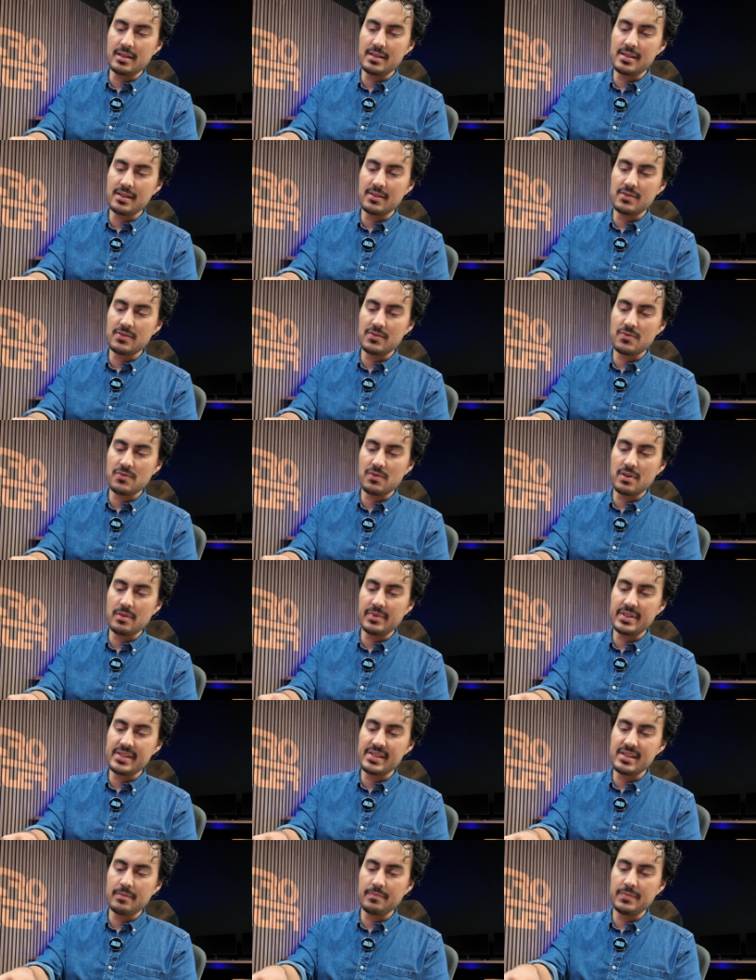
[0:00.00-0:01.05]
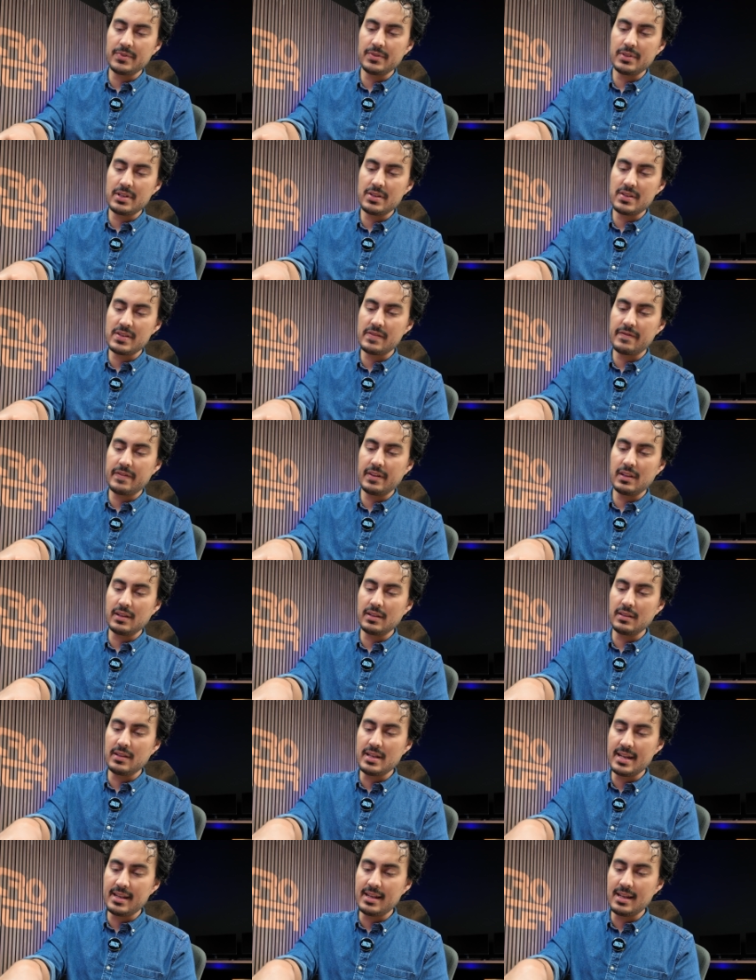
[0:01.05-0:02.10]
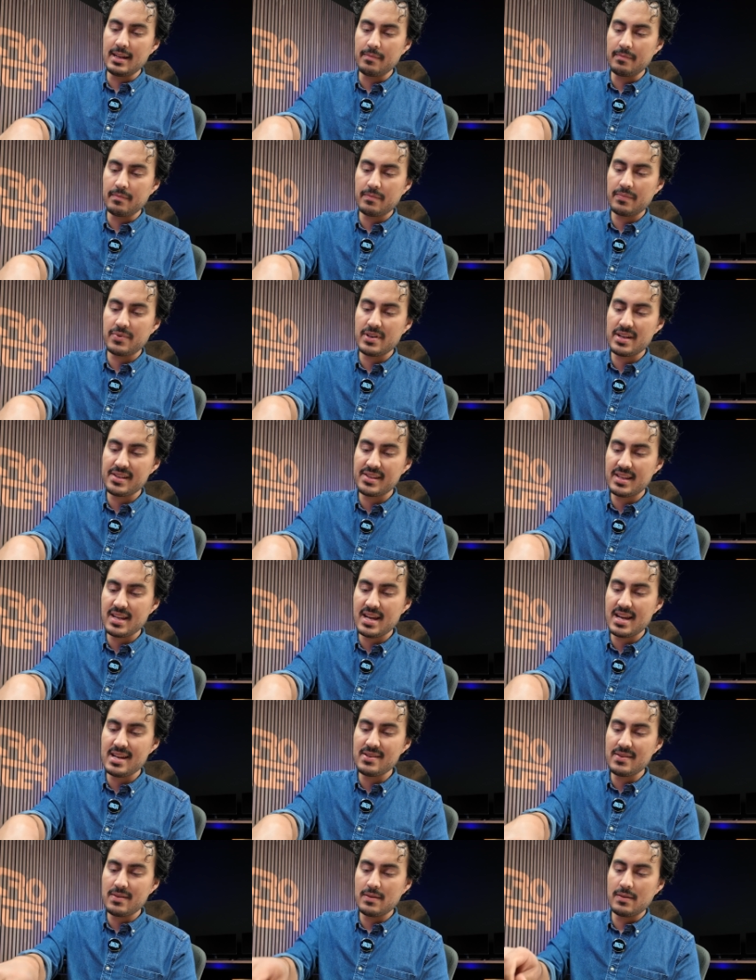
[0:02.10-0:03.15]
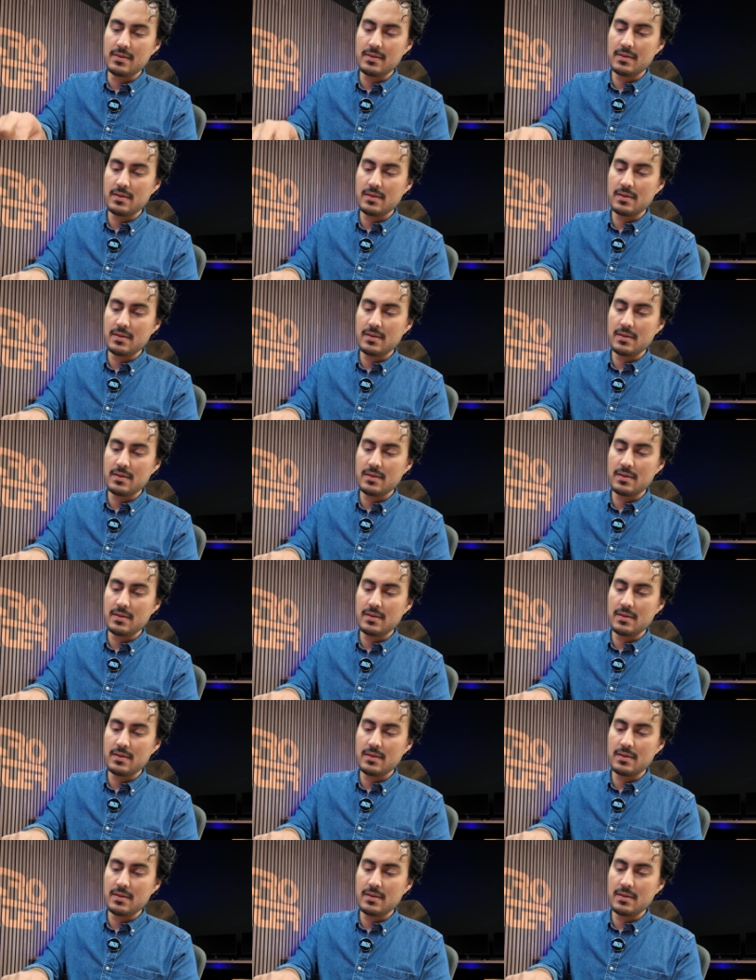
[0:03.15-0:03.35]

It's extremely simple. You just feel it line up, press down,